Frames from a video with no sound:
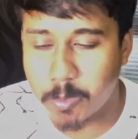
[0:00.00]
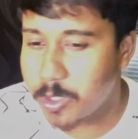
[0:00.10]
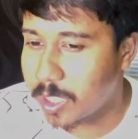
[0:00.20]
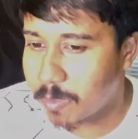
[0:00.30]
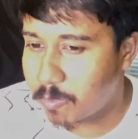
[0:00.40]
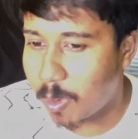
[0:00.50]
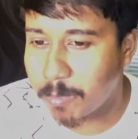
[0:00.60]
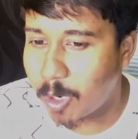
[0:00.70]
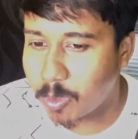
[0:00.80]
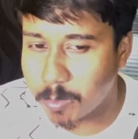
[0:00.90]
position from
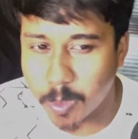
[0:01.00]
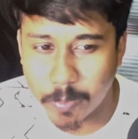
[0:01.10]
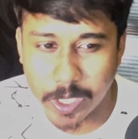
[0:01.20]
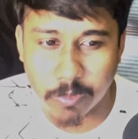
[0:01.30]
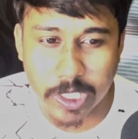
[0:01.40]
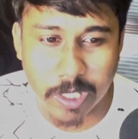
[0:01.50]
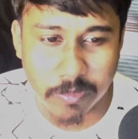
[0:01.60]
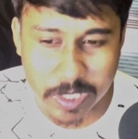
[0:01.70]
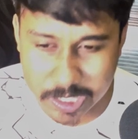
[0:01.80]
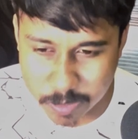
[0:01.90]
the out of the opening within
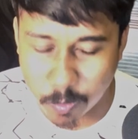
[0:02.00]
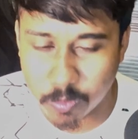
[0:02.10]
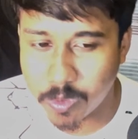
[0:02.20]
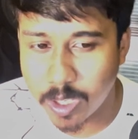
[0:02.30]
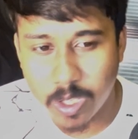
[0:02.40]
6 move.